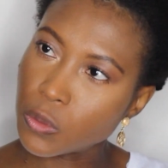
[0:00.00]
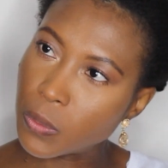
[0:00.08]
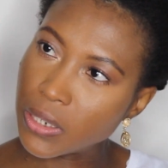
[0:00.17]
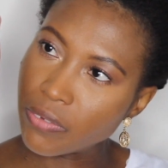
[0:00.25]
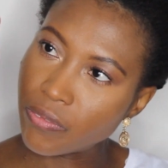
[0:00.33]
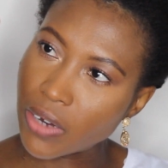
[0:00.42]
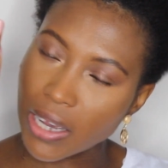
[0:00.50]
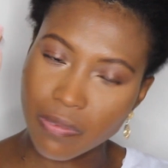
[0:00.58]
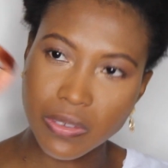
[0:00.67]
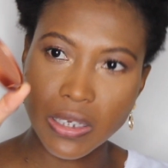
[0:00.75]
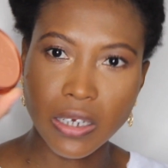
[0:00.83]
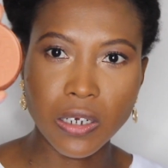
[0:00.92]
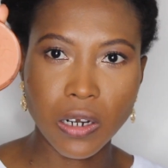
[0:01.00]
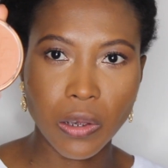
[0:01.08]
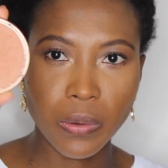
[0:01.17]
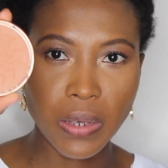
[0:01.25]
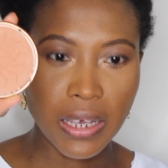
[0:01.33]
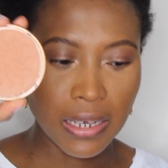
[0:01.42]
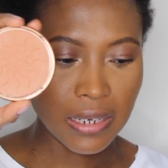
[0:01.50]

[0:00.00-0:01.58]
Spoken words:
25 Sun Glow.